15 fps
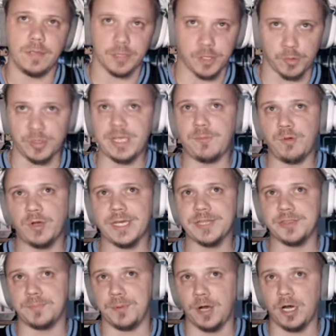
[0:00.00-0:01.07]
And Kareem will
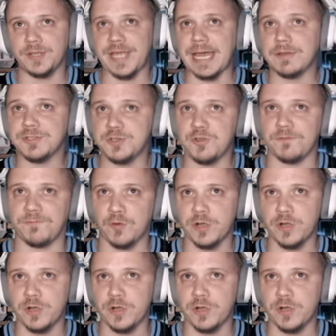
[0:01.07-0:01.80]
get the ball down to the